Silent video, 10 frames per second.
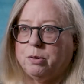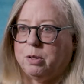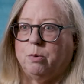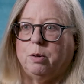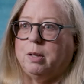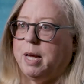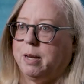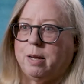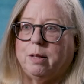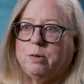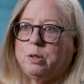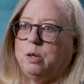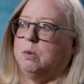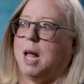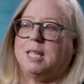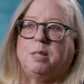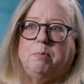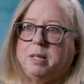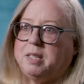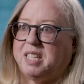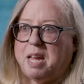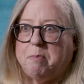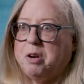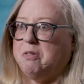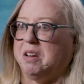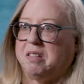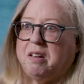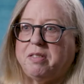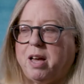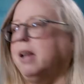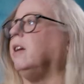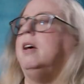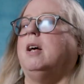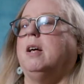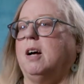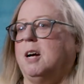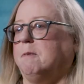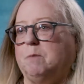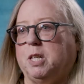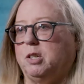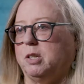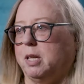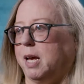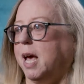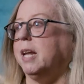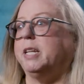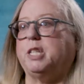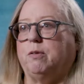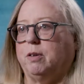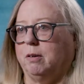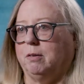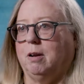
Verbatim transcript: There's no real ending, there's no last statement or anything like that. Um, it's just like, and it's over.